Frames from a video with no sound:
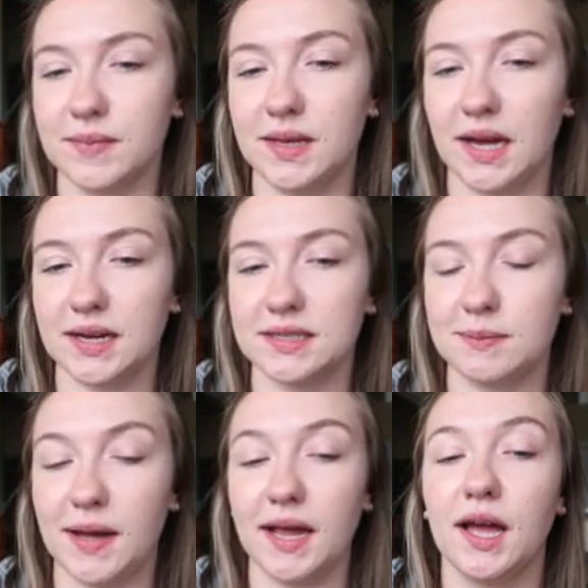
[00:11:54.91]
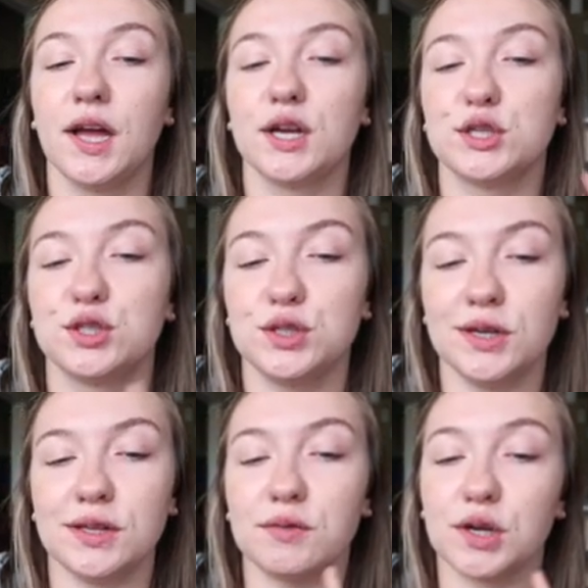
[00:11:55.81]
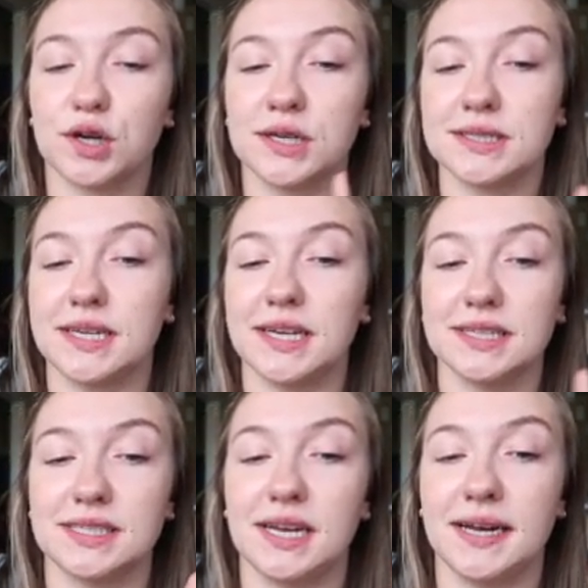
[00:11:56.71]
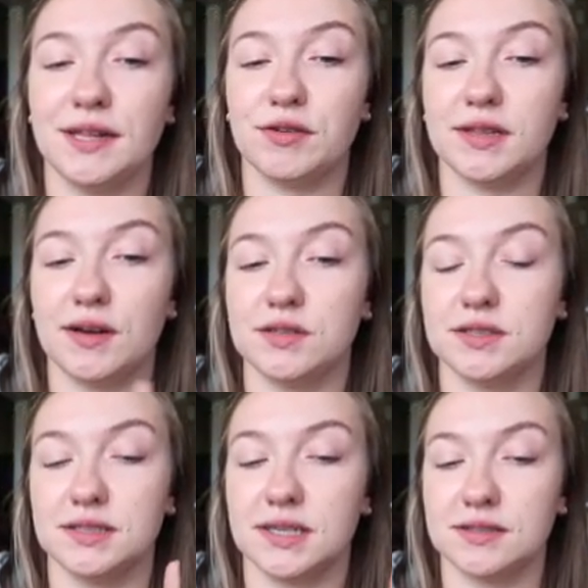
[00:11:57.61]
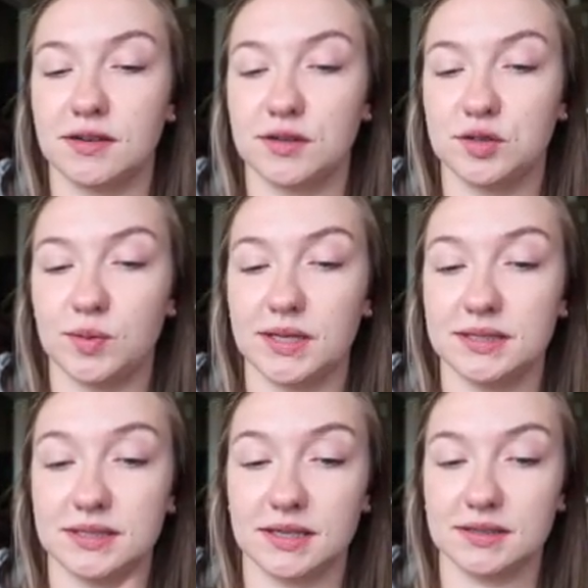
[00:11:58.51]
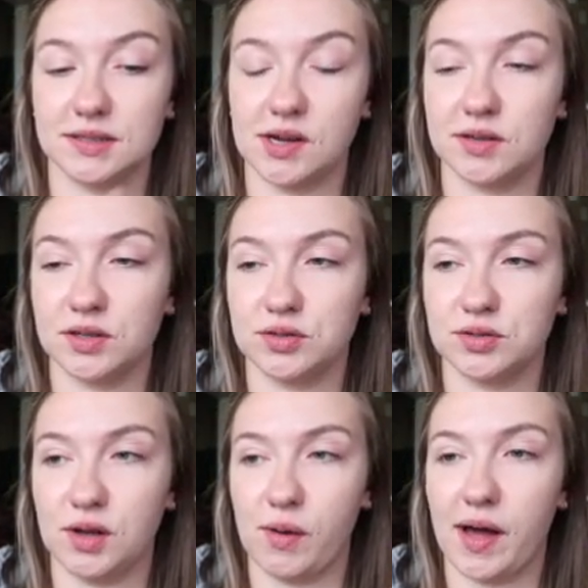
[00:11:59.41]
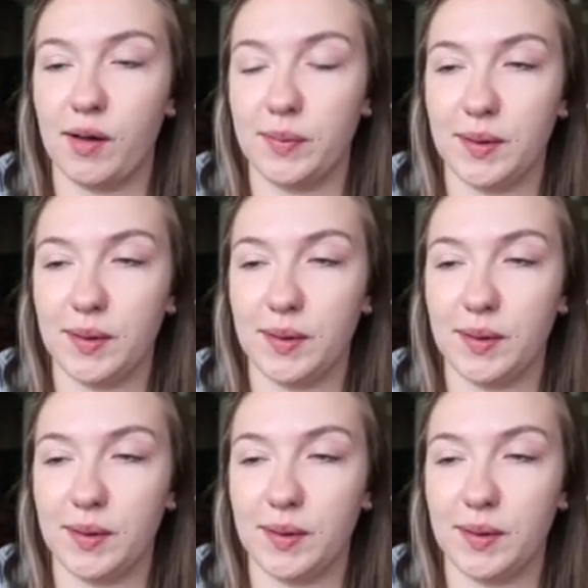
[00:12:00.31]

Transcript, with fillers: Yeah, because my student loan currently is ninety-three thousand six hundred twenty-six dollars, so I'll